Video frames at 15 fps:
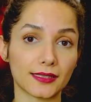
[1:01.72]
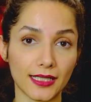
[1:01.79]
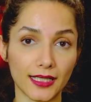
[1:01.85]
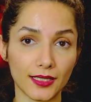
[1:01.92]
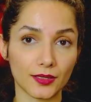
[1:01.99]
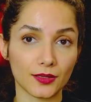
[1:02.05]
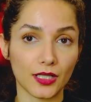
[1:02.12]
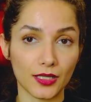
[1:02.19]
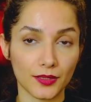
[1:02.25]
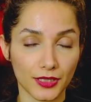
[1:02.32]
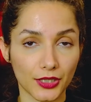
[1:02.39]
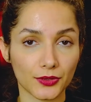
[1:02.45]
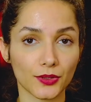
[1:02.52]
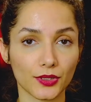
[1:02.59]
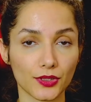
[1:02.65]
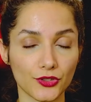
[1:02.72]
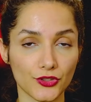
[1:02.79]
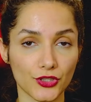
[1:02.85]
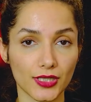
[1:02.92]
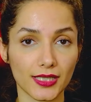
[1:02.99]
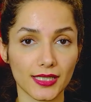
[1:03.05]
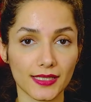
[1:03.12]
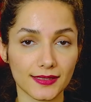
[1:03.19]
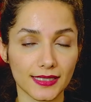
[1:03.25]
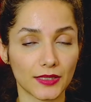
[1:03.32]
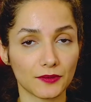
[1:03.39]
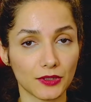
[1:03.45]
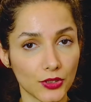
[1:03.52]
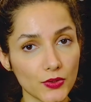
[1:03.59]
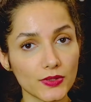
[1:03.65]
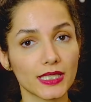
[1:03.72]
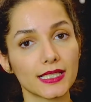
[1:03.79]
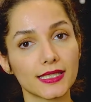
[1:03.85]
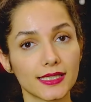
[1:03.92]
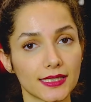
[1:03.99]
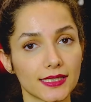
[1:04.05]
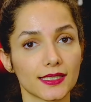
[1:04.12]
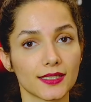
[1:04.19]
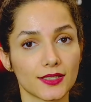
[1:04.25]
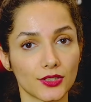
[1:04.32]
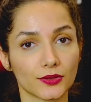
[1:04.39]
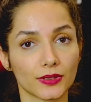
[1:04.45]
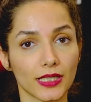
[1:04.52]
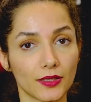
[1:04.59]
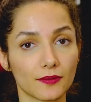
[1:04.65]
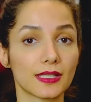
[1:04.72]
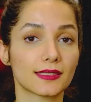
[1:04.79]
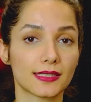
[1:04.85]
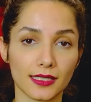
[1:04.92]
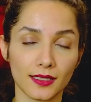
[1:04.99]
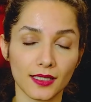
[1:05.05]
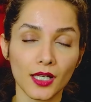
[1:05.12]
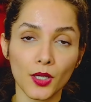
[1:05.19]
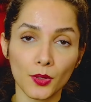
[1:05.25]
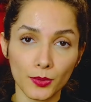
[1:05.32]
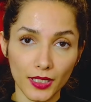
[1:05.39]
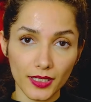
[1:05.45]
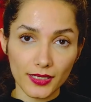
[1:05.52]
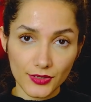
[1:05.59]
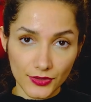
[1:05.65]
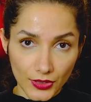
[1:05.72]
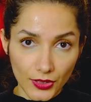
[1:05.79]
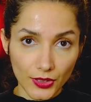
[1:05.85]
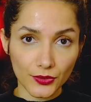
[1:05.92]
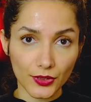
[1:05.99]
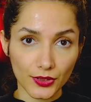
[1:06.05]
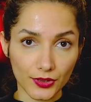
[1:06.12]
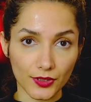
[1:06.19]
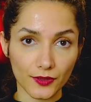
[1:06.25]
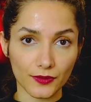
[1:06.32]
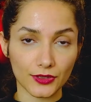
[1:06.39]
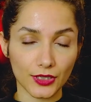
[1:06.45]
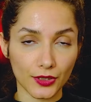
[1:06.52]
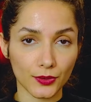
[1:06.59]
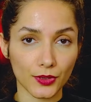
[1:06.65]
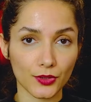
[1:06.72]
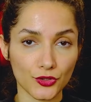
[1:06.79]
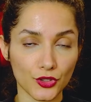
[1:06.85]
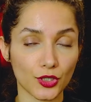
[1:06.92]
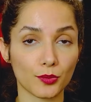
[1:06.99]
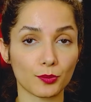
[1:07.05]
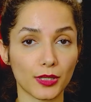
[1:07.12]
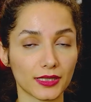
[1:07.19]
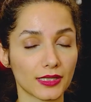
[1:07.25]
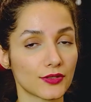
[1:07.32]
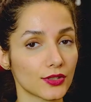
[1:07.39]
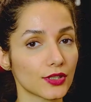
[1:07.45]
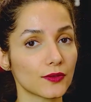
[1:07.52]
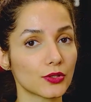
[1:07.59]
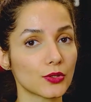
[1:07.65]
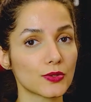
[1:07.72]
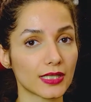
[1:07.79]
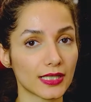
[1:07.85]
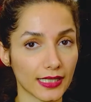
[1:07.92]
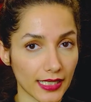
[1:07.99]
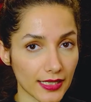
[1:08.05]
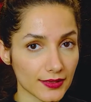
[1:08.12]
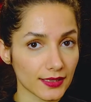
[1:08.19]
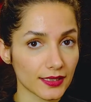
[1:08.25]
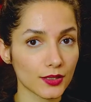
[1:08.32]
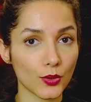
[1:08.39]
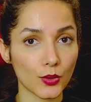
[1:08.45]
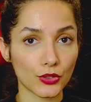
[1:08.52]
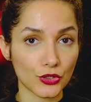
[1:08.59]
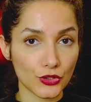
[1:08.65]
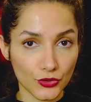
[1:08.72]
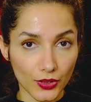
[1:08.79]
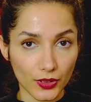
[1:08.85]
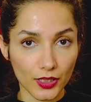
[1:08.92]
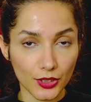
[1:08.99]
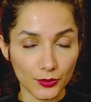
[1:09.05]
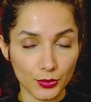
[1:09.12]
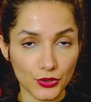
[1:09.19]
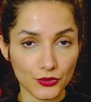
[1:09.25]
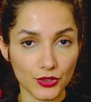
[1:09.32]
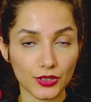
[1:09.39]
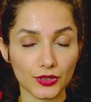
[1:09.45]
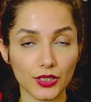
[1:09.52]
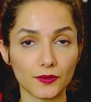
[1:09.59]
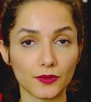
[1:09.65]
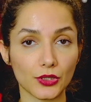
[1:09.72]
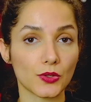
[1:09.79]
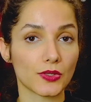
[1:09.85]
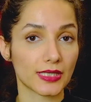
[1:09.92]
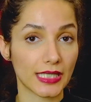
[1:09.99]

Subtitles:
our technology is that we use LCD screen. We are a stereotypography technology, but instead of using laser or digital light projector, we use